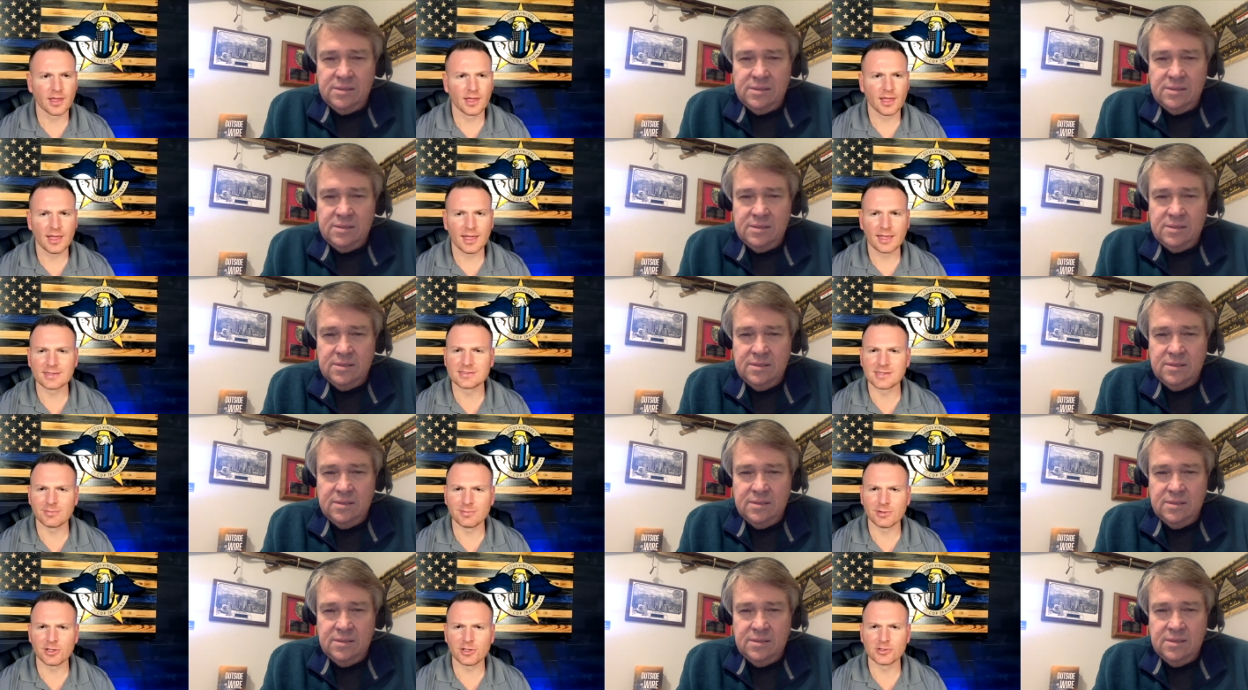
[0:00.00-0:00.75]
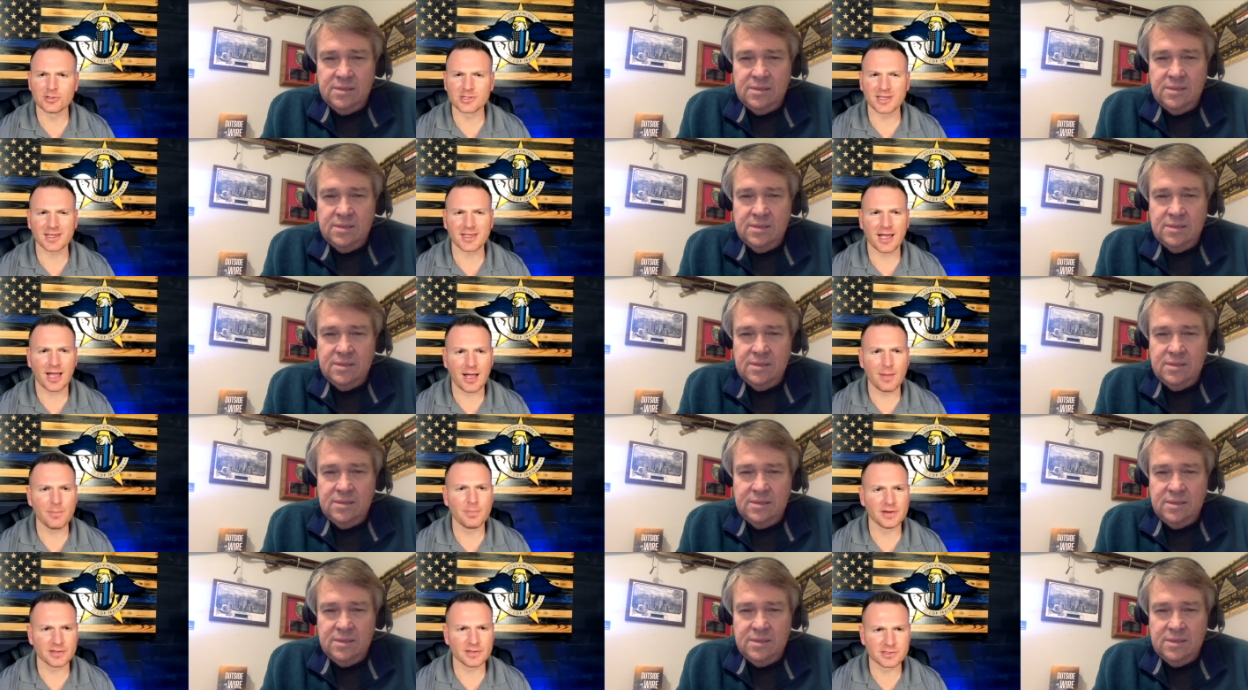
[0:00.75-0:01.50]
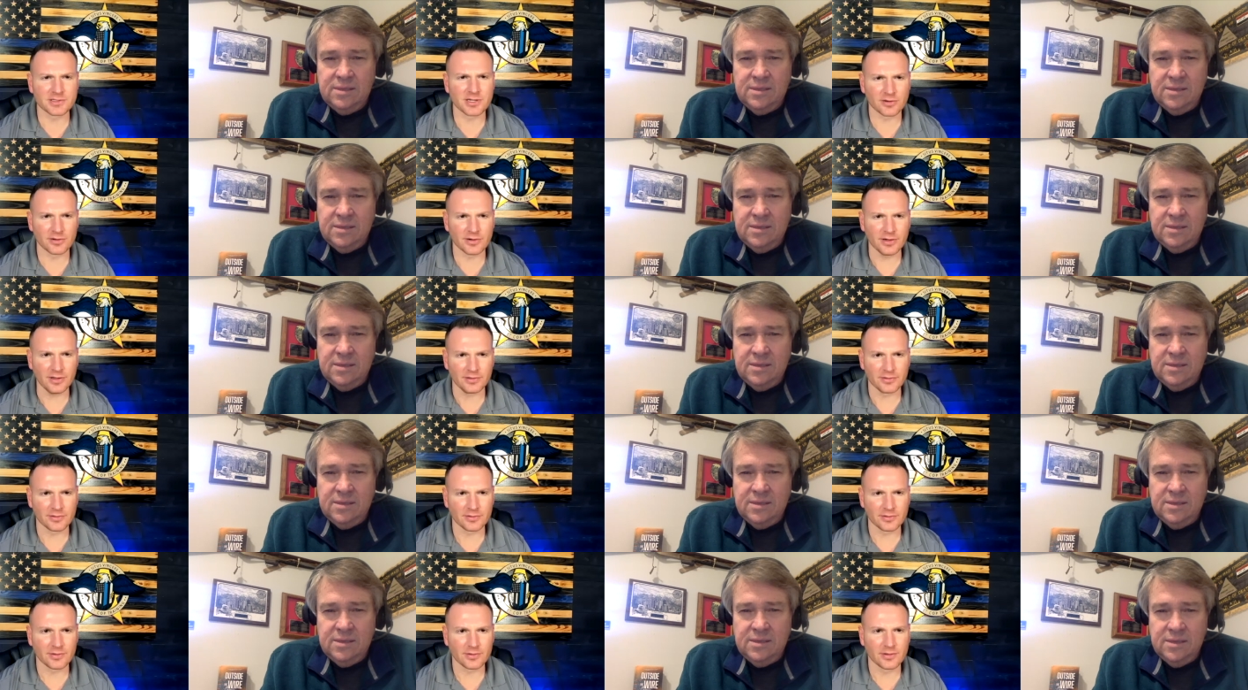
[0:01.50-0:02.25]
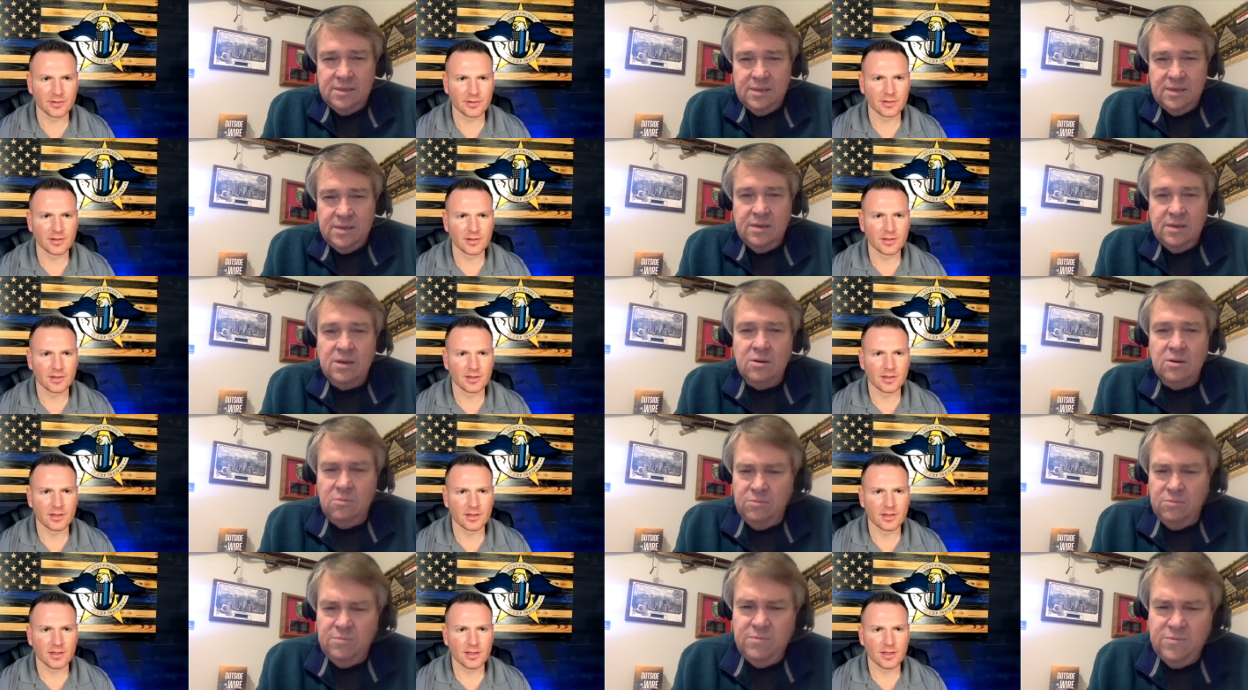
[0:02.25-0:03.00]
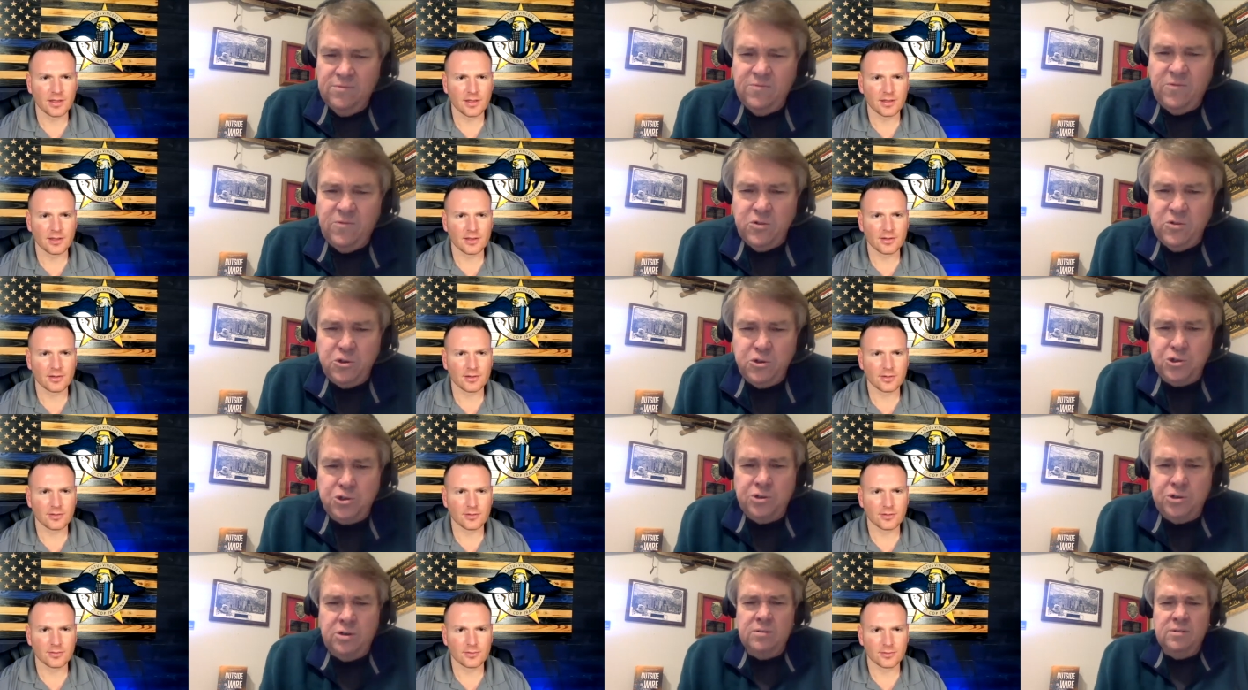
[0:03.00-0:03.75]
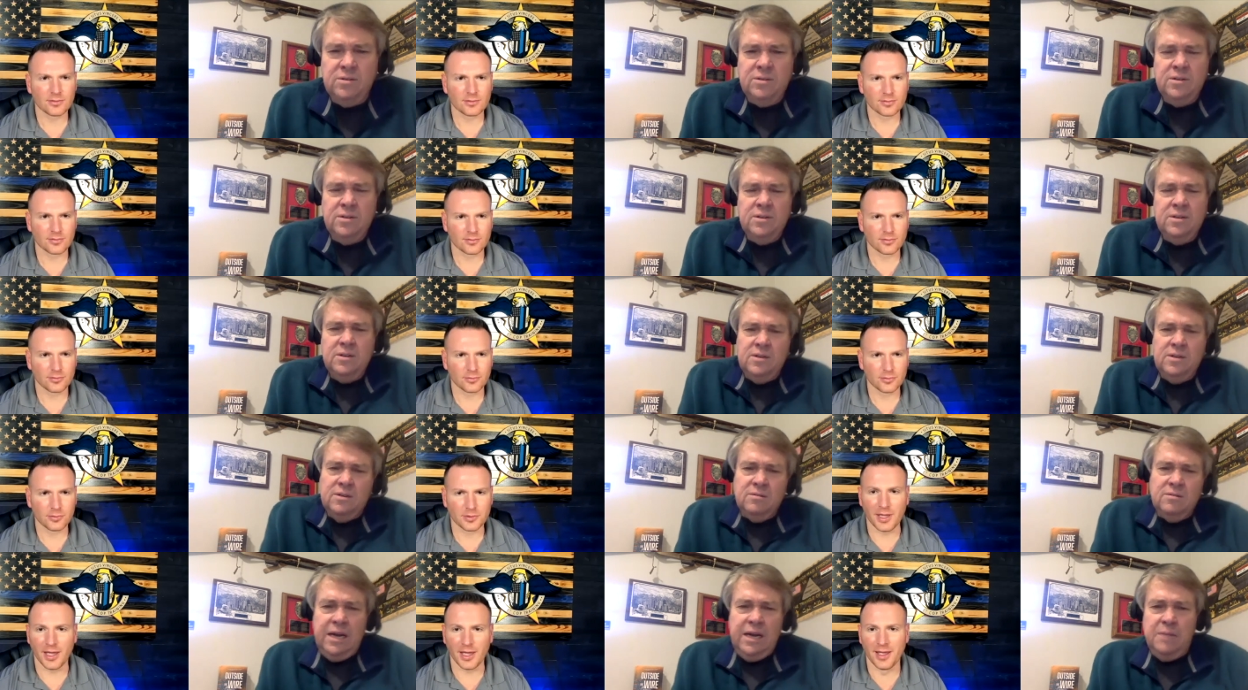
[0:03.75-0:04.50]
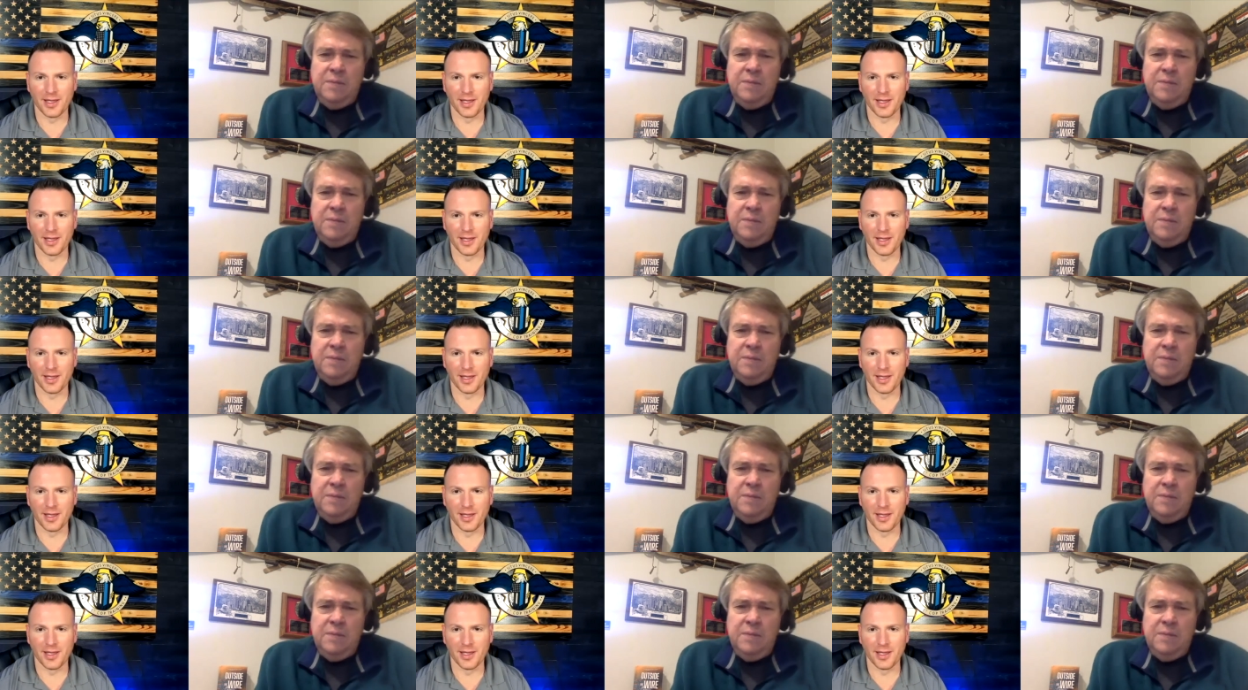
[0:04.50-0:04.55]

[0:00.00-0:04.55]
Speaker 1: and somebody who's a competent attorney. Oh, for sure. Yeah,